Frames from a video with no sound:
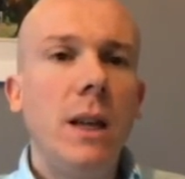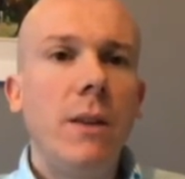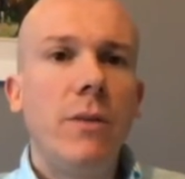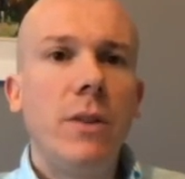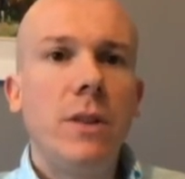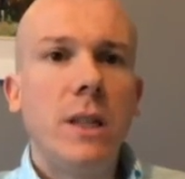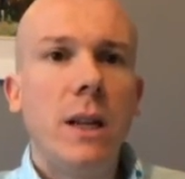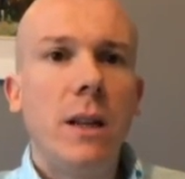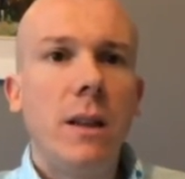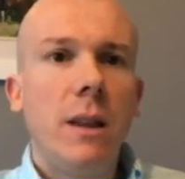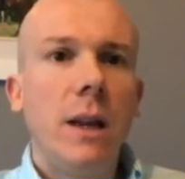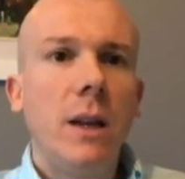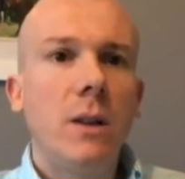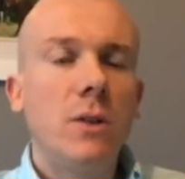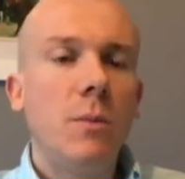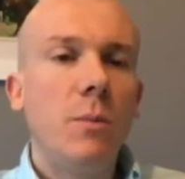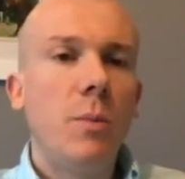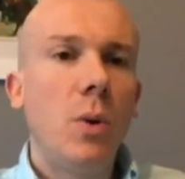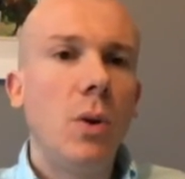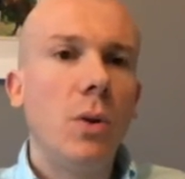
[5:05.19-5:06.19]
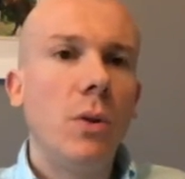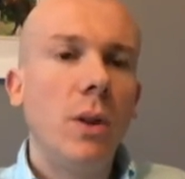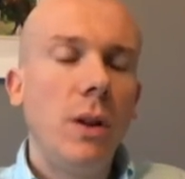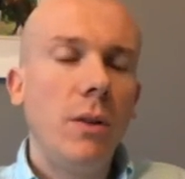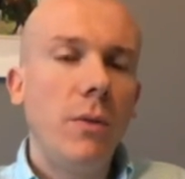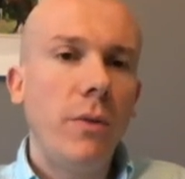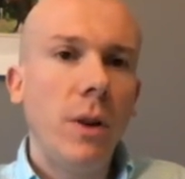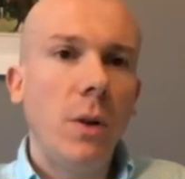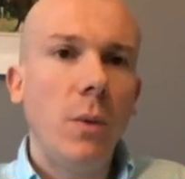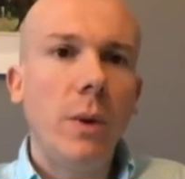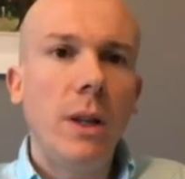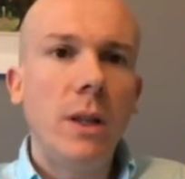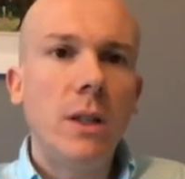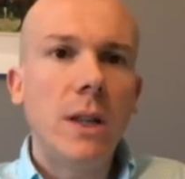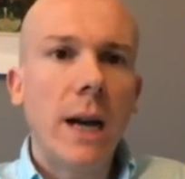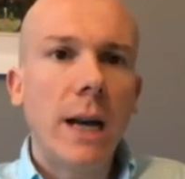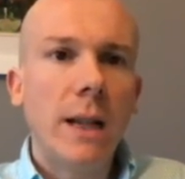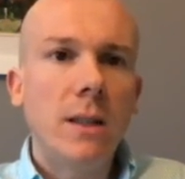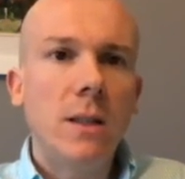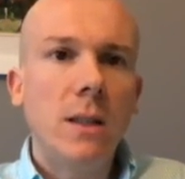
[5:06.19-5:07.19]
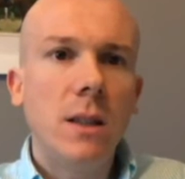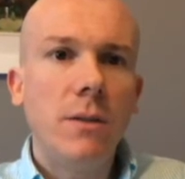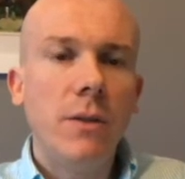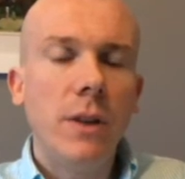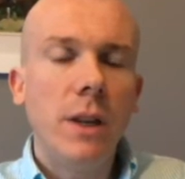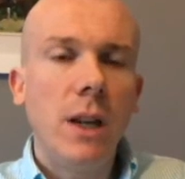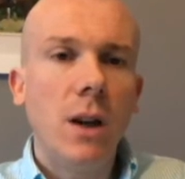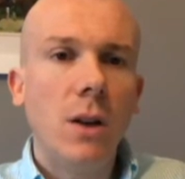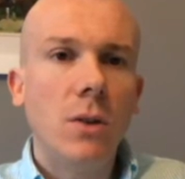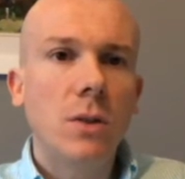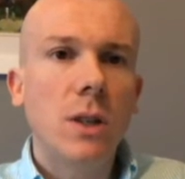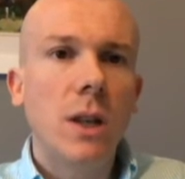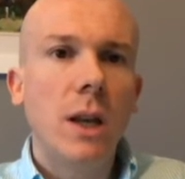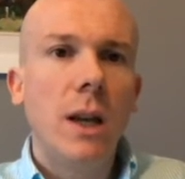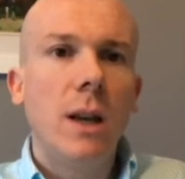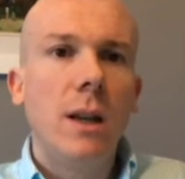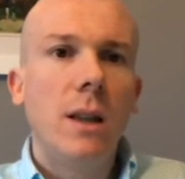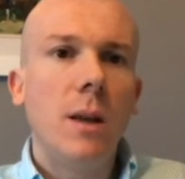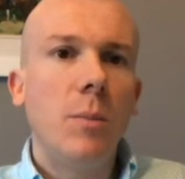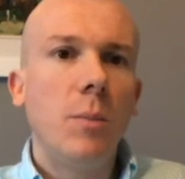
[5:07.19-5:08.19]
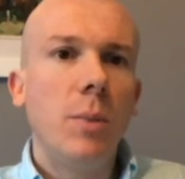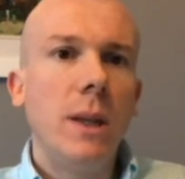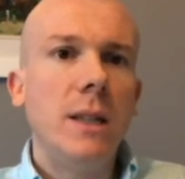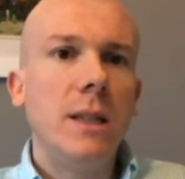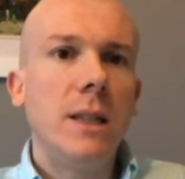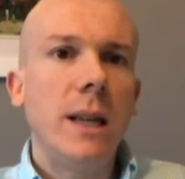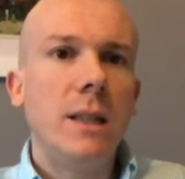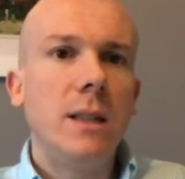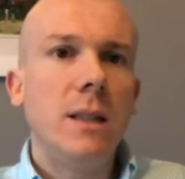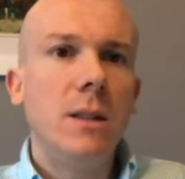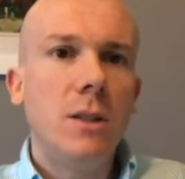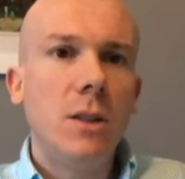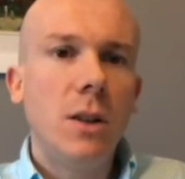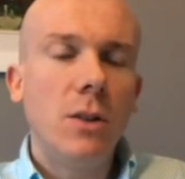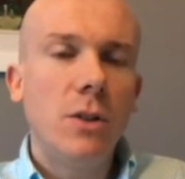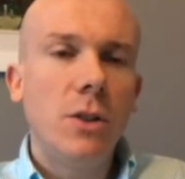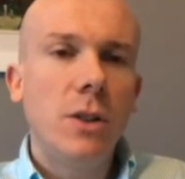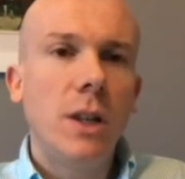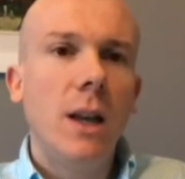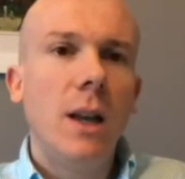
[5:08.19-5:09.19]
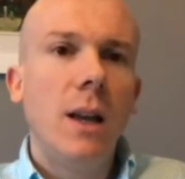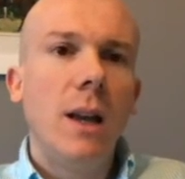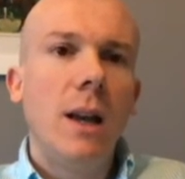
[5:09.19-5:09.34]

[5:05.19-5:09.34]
if there's anything else important that you feel we need to add to the videos, then please get in touch.